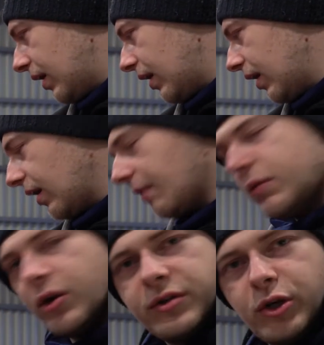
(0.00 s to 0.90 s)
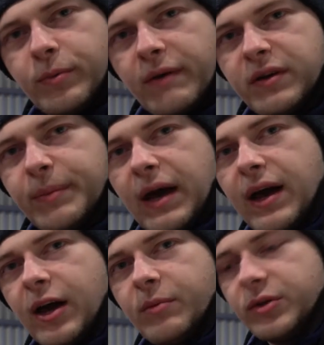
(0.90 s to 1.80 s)
I'm not too bothered
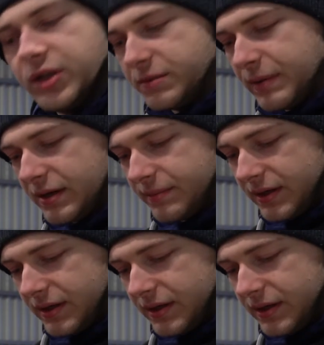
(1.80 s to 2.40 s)
about how much I spend,